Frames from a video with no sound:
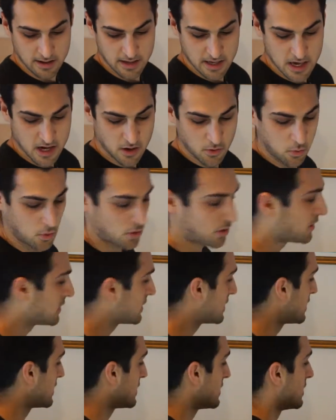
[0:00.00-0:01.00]

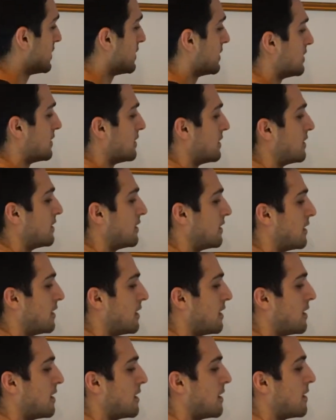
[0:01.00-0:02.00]
equals
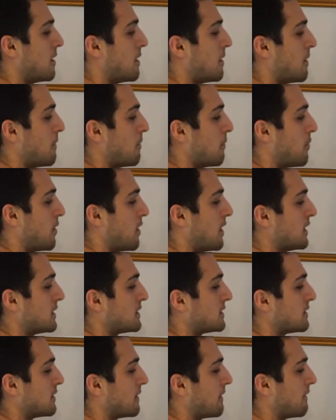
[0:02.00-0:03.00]

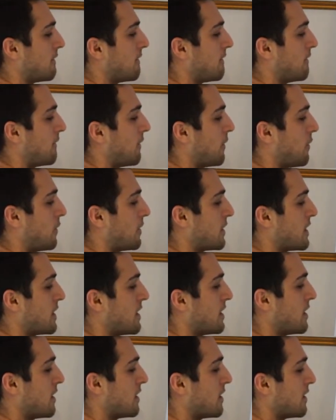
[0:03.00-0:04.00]
plus
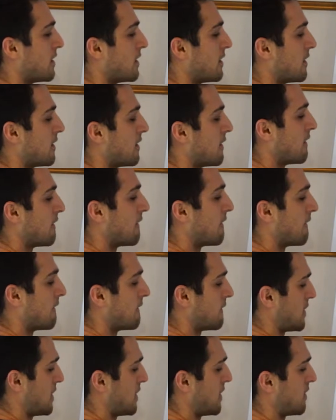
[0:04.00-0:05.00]
40,
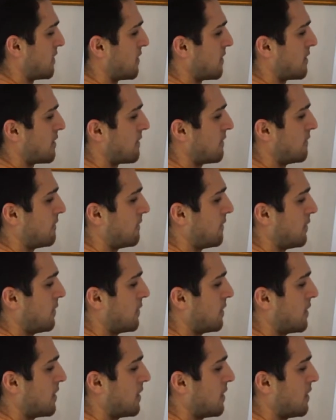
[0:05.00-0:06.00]
I think
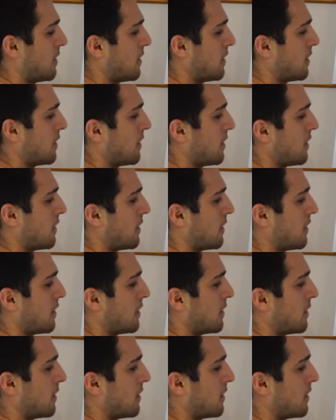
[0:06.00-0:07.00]
40,
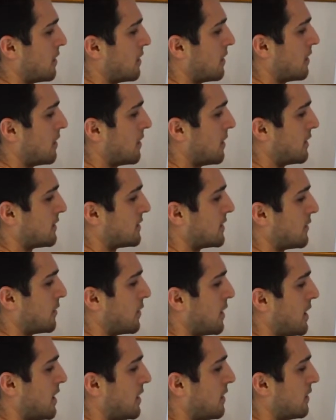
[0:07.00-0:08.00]
is that
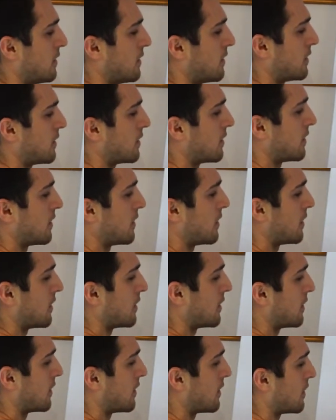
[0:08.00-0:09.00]
right?
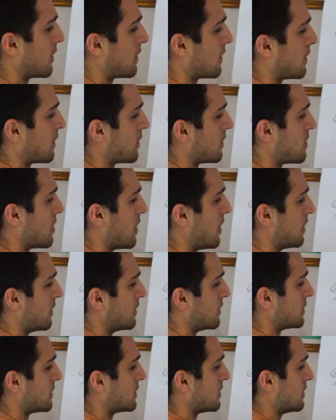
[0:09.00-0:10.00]

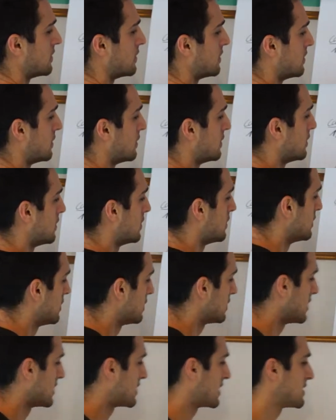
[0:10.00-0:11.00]
Dollars.
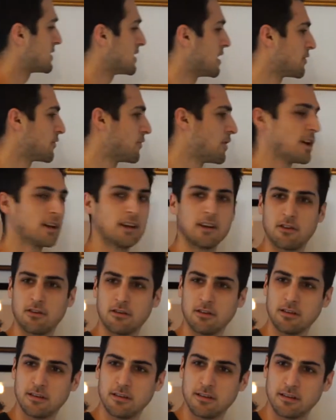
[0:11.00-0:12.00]
Does that sound right,
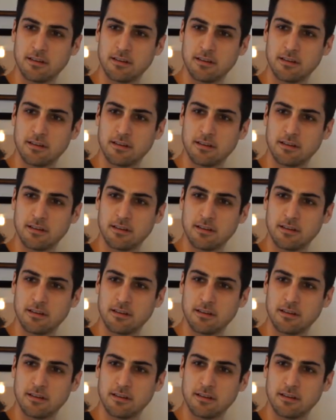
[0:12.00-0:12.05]
Leon?